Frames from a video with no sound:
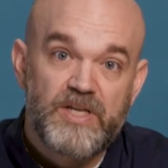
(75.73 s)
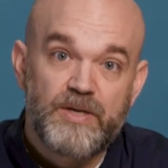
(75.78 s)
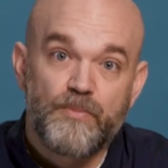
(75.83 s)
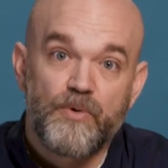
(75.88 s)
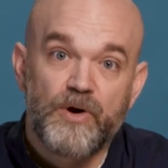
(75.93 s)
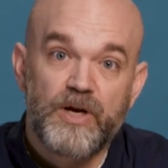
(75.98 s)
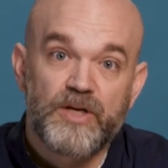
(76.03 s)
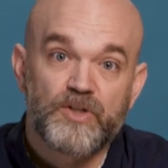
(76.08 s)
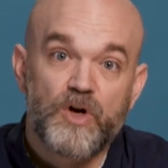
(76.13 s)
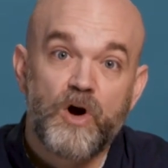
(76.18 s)
He
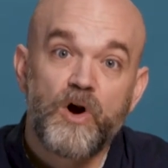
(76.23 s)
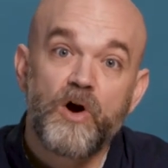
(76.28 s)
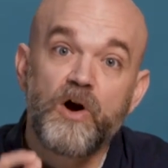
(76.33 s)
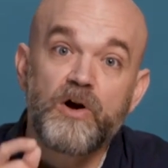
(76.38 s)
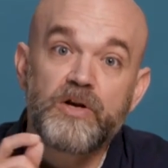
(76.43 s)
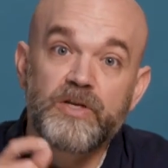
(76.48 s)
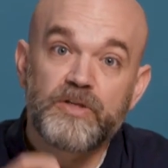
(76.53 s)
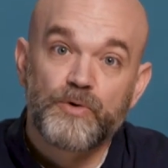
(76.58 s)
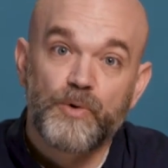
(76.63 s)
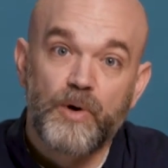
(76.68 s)
brings
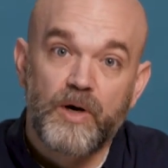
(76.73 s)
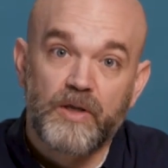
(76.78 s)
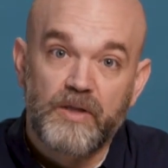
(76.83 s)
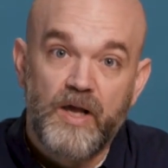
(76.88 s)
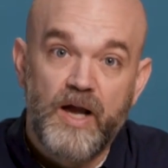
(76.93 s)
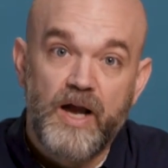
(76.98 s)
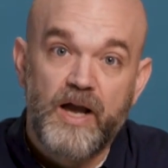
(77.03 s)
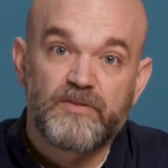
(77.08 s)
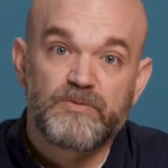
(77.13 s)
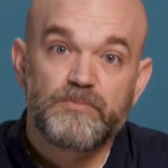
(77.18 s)
hurt into our
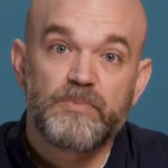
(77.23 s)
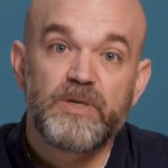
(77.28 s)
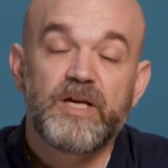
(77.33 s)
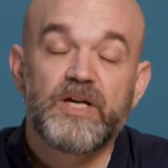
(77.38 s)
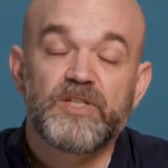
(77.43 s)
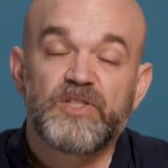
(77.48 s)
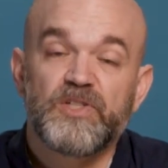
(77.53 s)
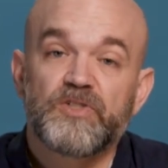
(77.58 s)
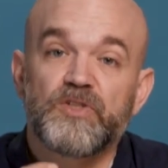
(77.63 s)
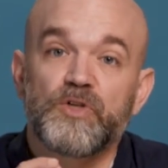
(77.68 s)
lives
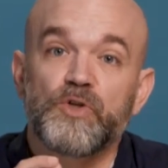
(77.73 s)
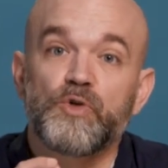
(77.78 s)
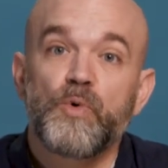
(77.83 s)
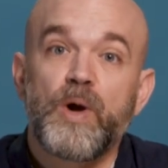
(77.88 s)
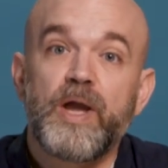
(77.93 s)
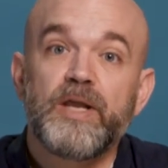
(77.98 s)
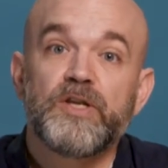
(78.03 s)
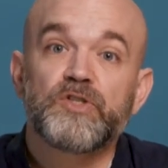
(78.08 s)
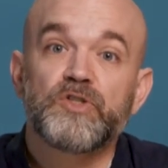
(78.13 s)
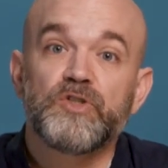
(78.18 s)
because it's the
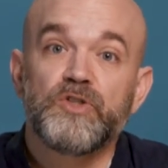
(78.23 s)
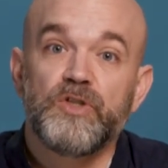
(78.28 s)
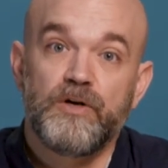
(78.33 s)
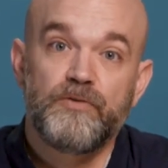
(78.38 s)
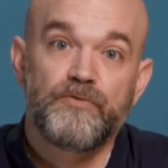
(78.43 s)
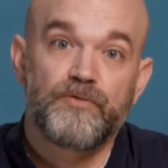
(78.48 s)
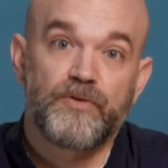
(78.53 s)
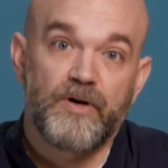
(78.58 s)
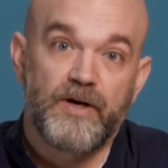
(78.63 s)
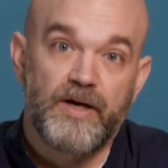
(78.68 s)
greatest
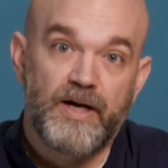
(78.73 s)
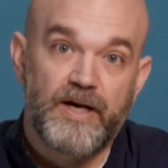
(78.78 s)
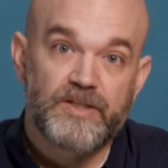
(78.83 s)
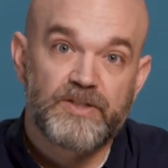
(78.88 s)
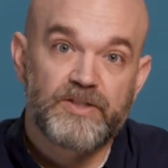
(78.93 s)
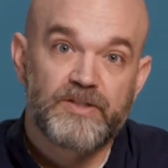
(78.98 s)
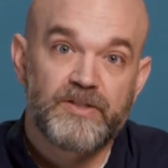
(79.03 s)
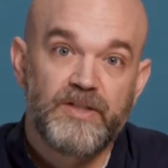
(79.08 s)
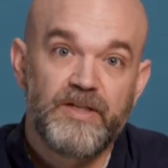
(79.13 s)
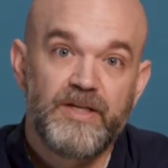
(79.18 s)
good for
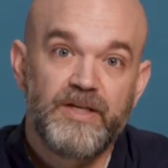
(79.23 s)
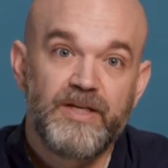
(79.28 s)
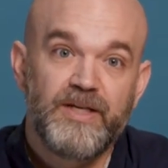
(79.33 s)
us.